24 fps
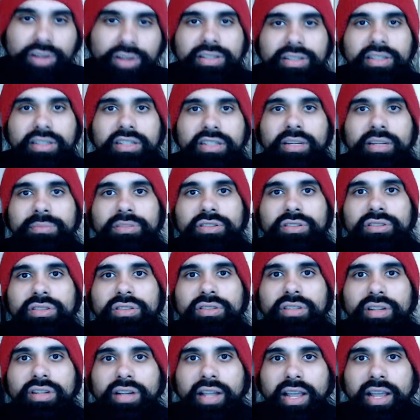comes into
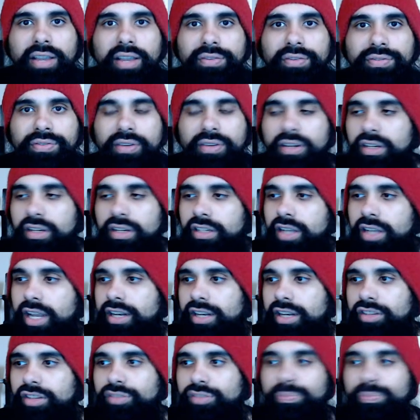their life, and
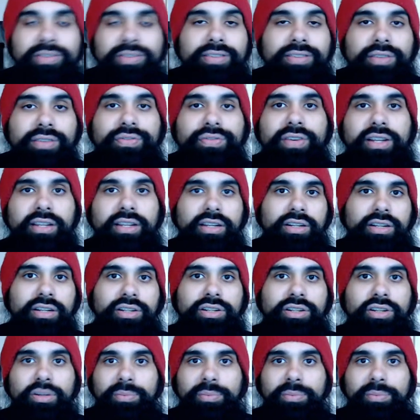it's specifically a girl,